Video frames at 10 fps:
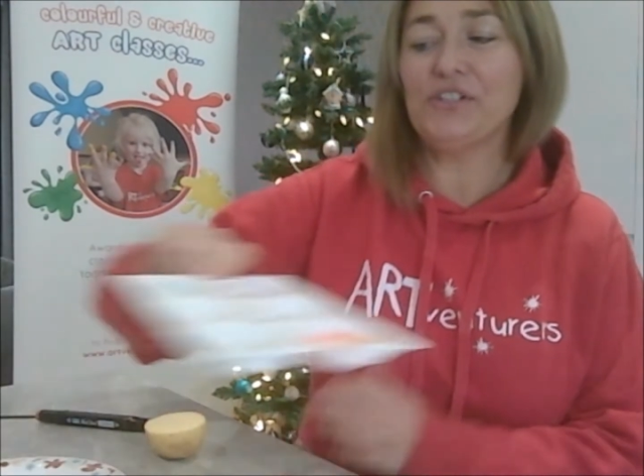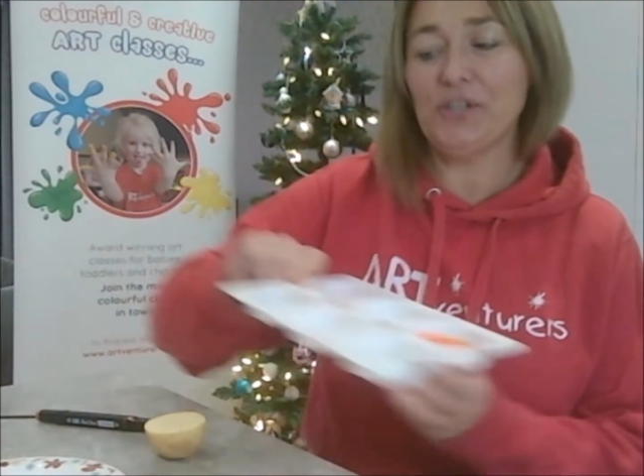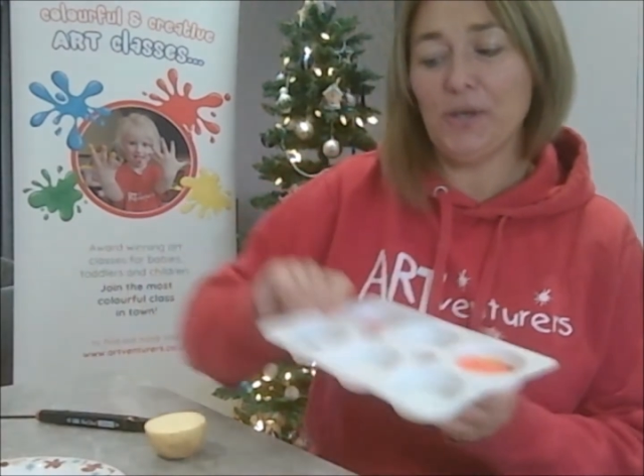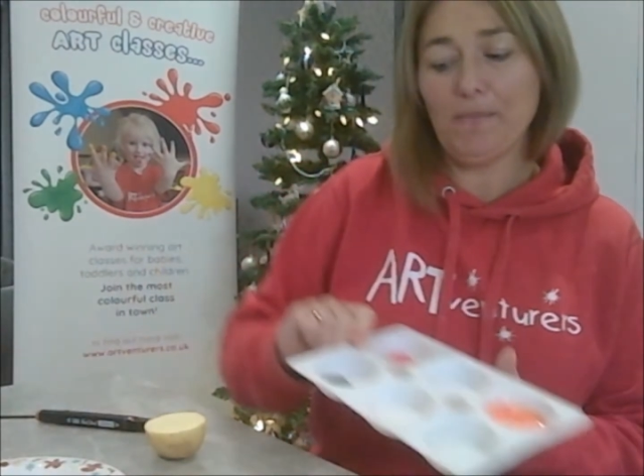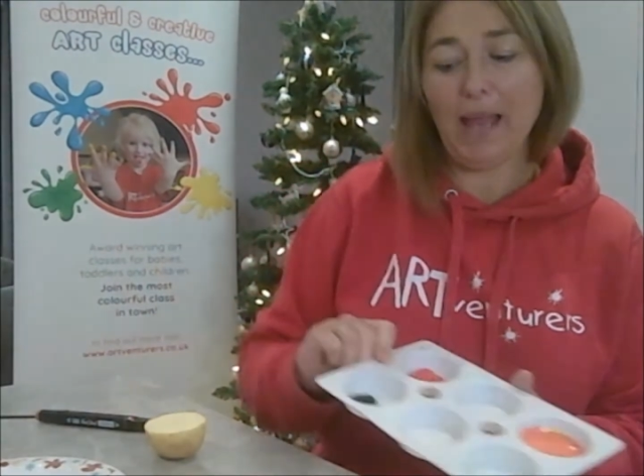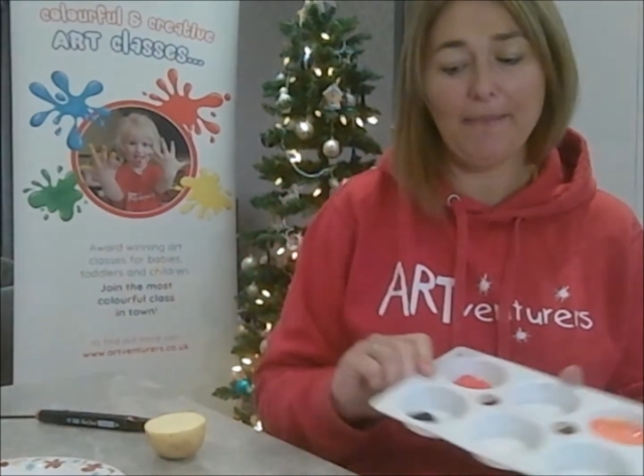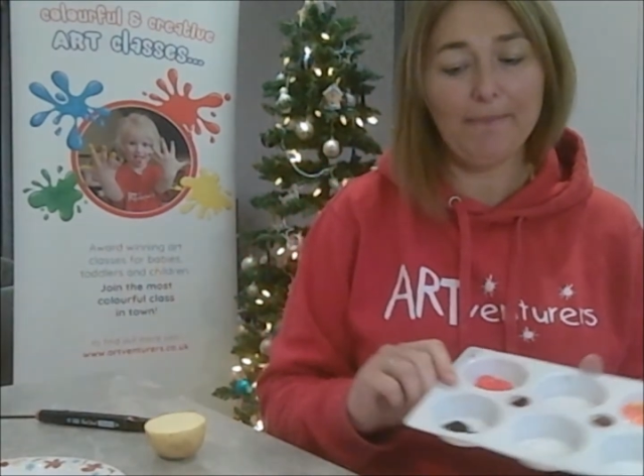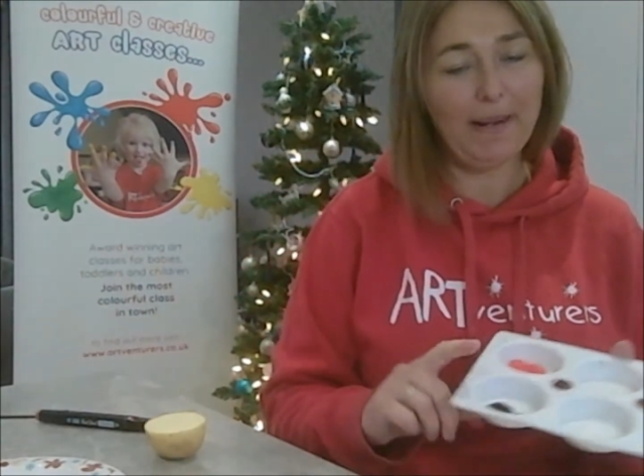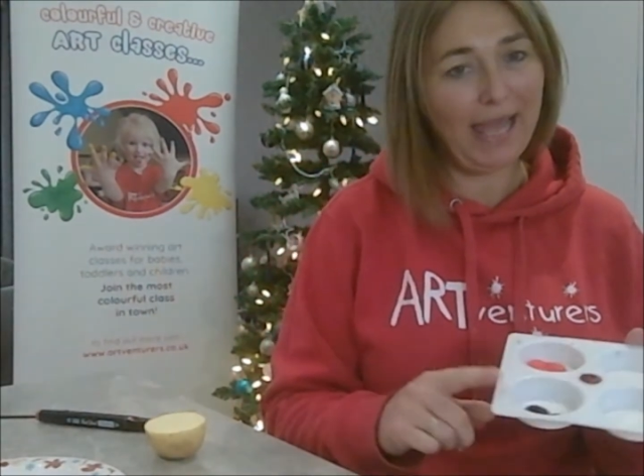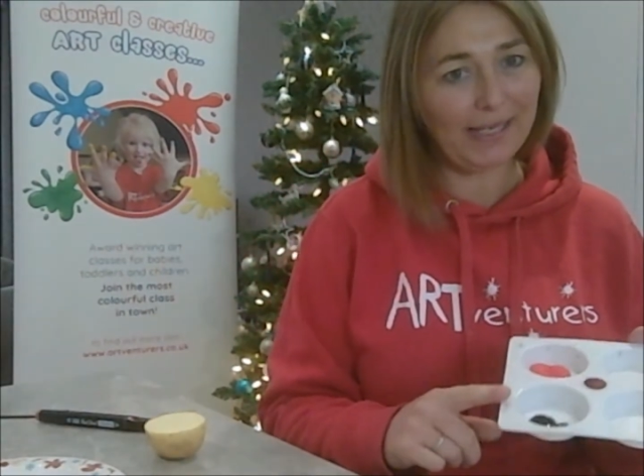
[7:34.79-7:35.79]
some
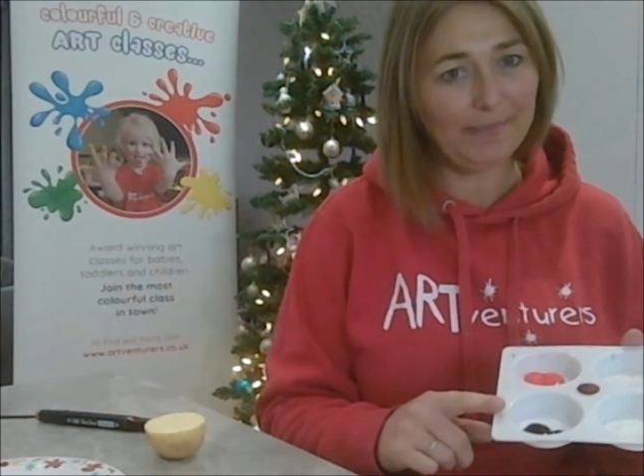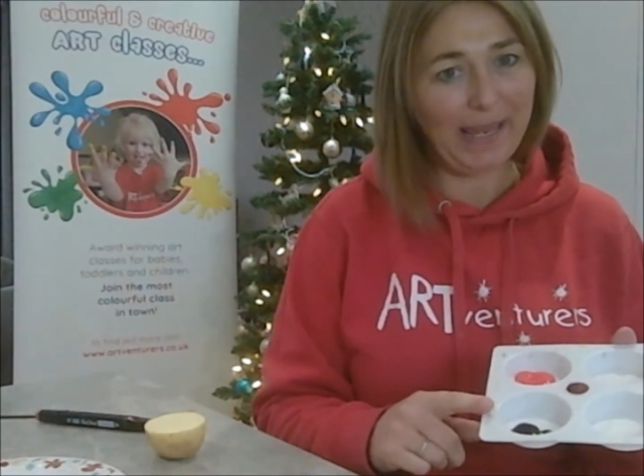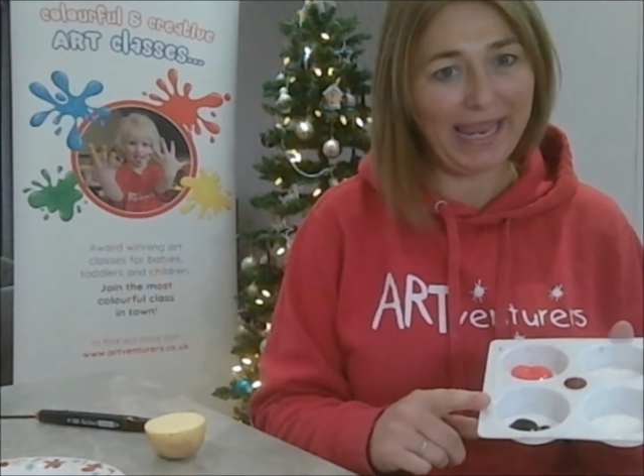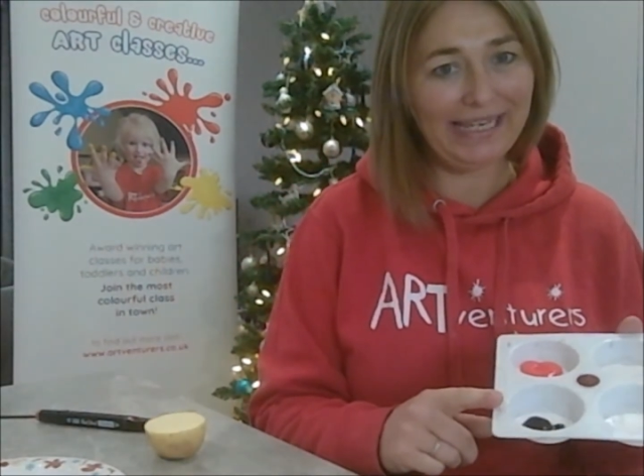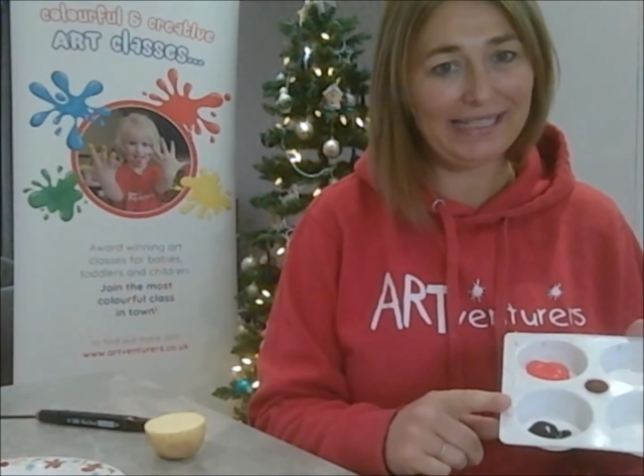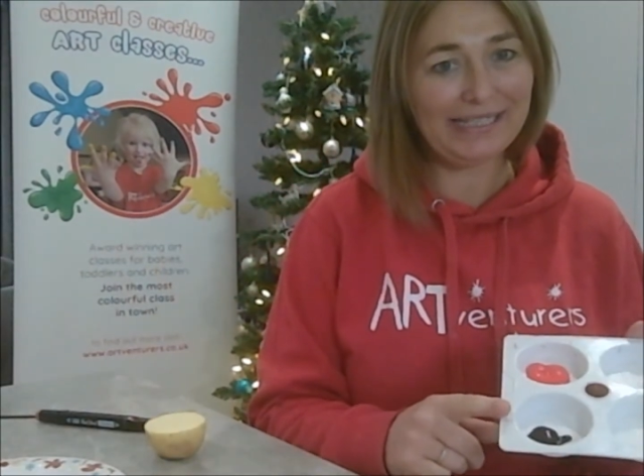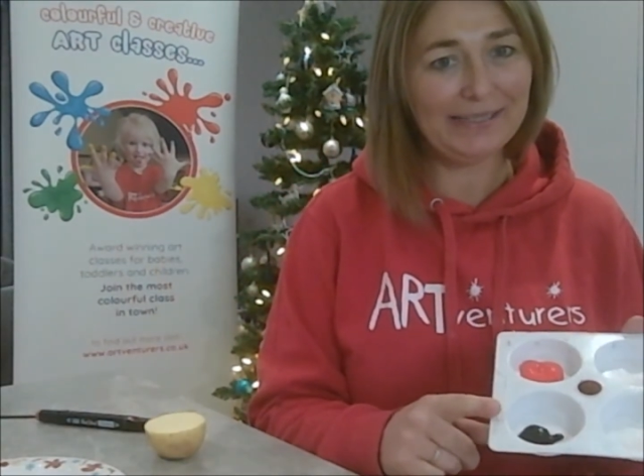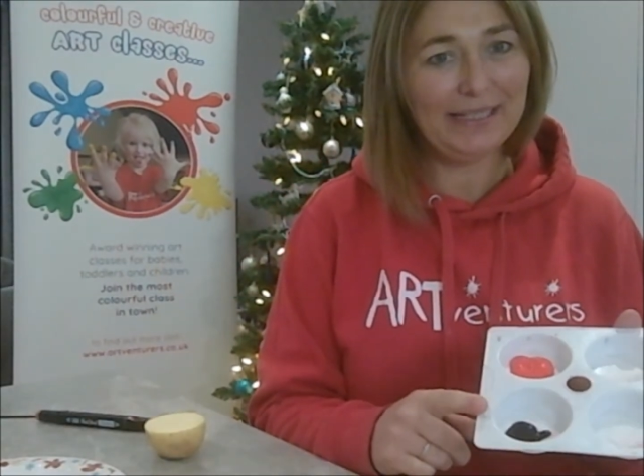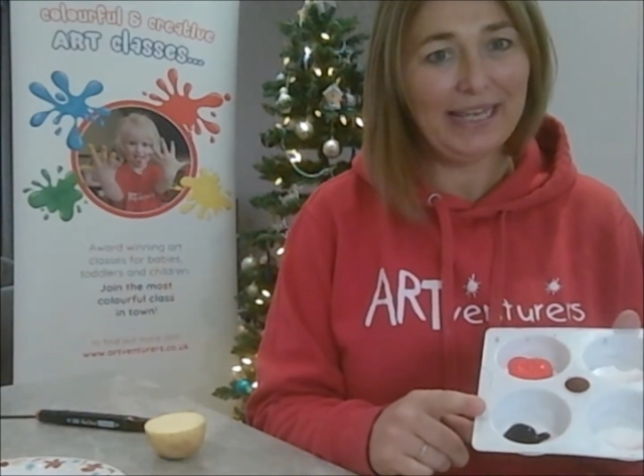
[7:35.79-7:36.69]
black paint,